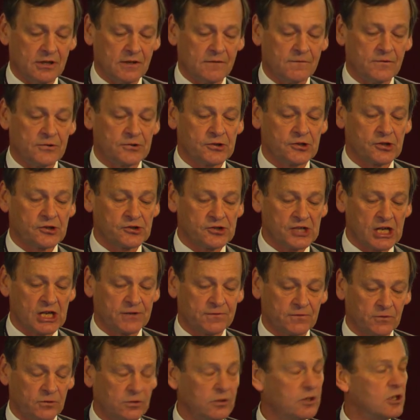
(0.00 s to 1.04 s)
for
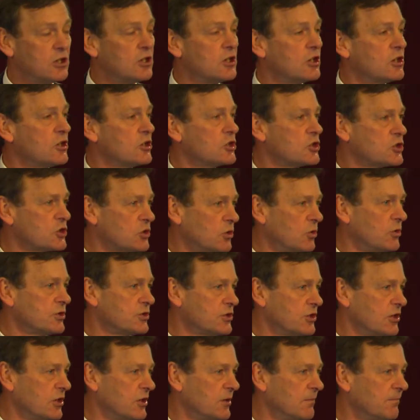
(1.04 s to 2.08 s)
successful
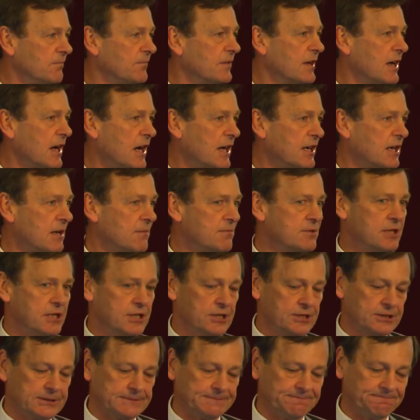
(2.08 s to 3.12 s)
short-term
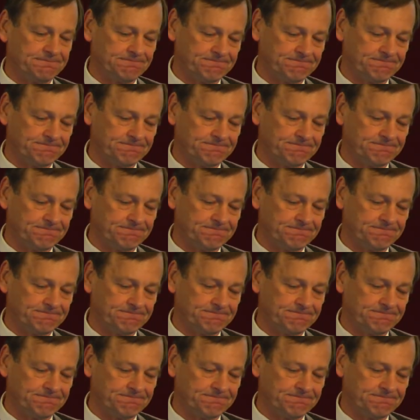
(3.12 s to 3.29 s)
adaptation.